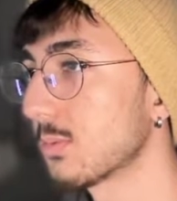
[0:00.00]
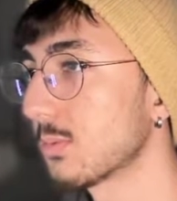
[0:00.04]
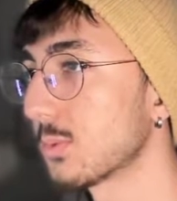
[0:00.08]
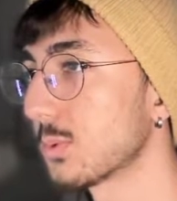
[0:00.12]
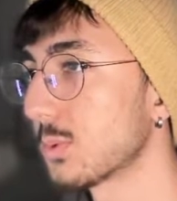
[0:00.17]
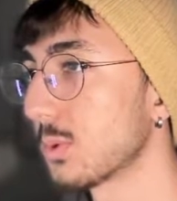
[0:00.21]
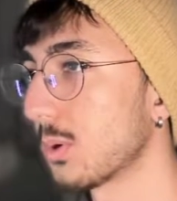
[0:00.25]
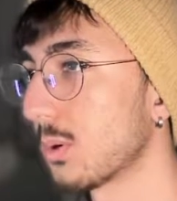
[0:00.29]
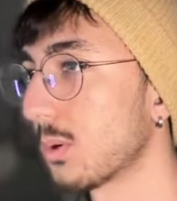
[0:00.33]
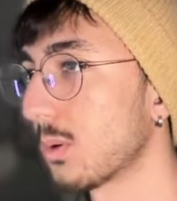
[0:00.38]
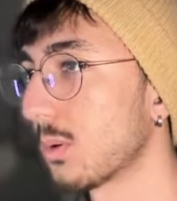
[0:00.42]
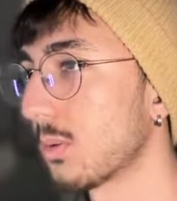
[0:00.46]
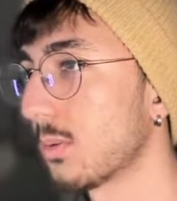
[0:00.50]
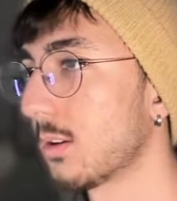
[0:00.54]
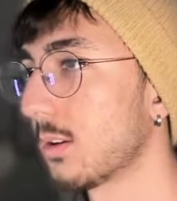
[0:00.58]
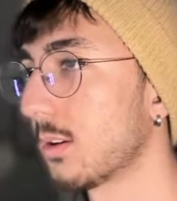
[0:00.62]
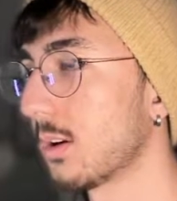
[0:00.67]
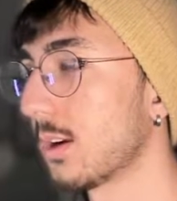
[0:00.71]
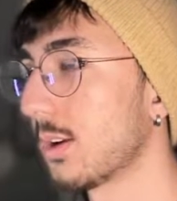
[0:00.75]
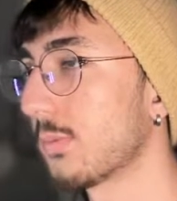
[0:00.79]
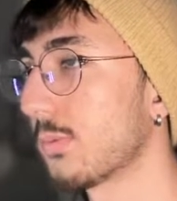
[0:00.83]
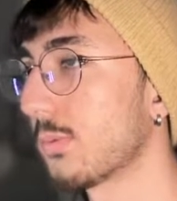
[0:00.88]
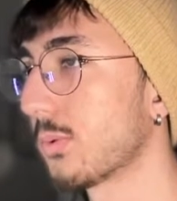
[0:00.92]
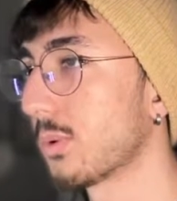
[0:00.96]
So
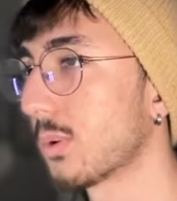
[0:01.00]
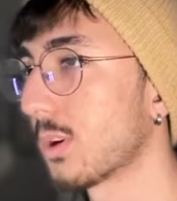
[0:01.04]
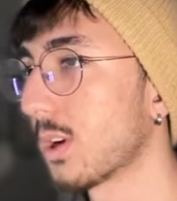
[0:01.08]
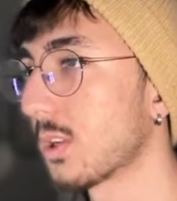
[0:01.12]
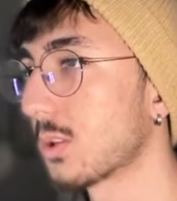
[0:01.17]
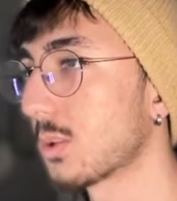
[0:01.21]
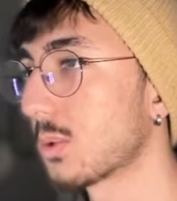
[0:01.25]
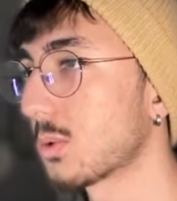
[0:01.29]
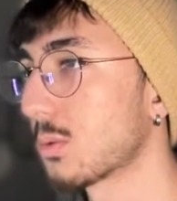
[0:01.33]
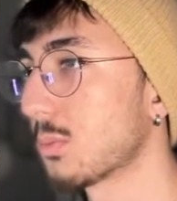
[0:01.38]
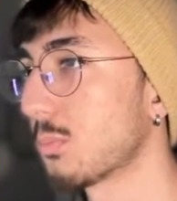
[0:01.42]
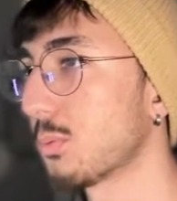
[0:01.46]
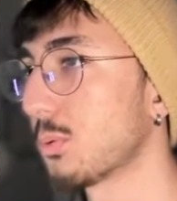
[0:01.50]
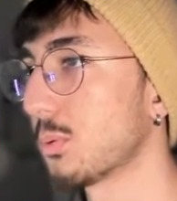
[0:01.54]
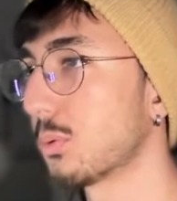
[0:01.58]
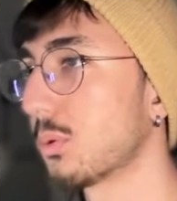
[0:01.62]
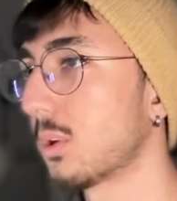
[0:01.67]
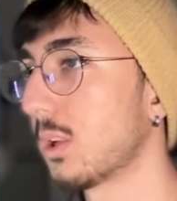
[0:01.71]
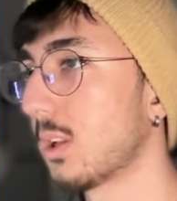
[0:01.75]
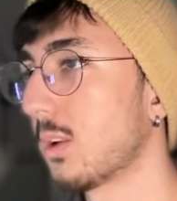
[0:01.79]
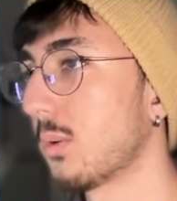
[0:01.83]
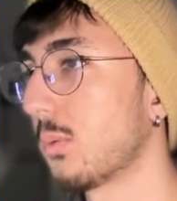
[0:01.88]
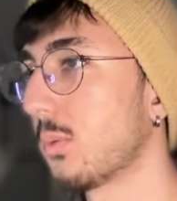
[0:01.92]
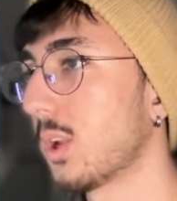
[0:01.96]
I forgot to put
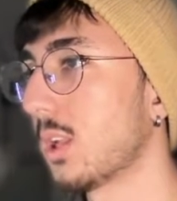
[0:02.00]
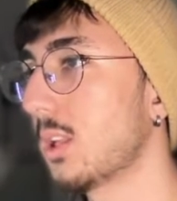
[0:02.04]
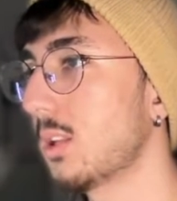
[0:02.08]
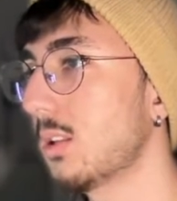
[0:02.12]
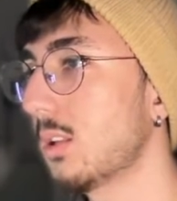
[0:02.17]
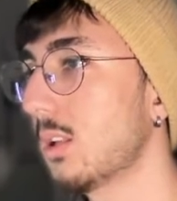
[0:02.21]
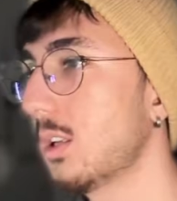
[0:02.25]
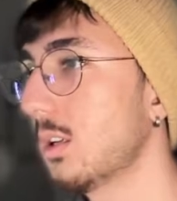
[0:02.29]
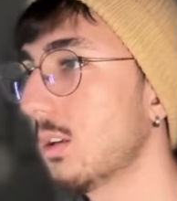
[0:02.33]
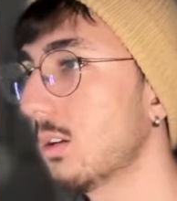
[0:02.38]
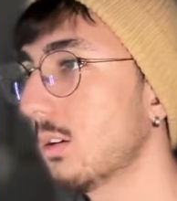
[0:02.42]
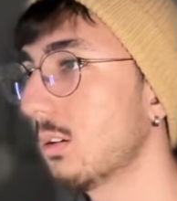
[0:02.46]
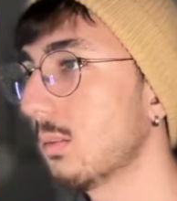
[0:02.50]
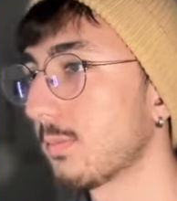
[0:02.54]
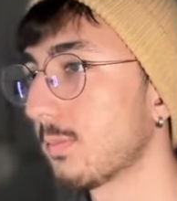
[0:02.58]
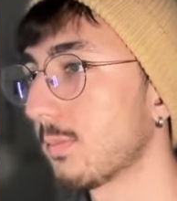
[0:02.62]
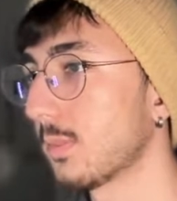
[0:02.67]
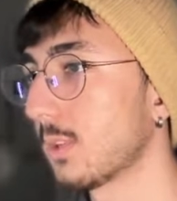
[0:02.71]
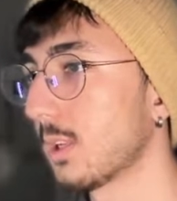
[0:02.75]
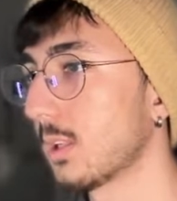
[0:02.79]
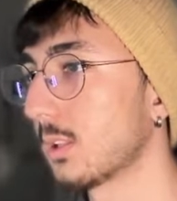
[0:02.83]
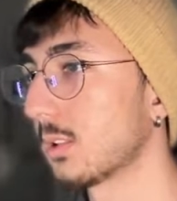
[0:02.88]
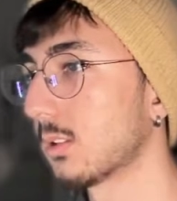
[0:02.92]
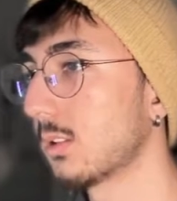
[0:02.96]
an await here
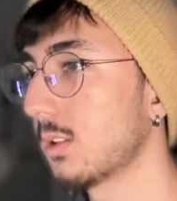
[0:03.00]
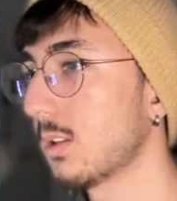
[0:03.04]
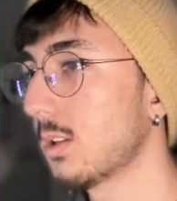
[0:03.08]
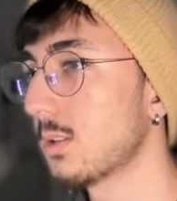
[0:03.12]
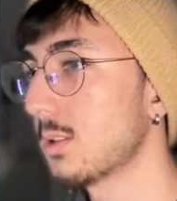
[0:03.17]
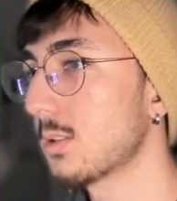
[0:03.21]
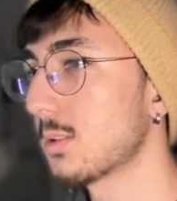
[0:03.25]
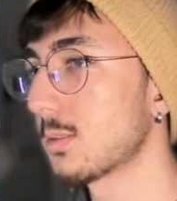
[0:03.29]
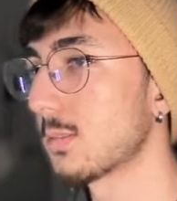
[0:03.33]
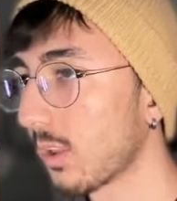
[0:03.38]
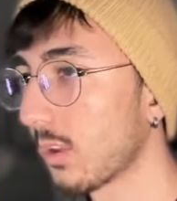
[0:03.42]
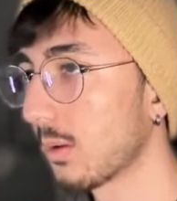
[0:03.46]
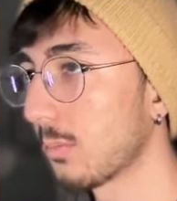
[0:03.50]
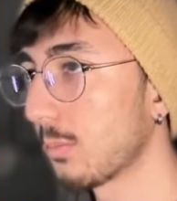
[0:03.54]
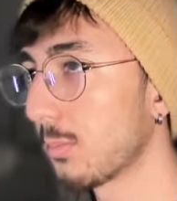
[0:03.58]
like this,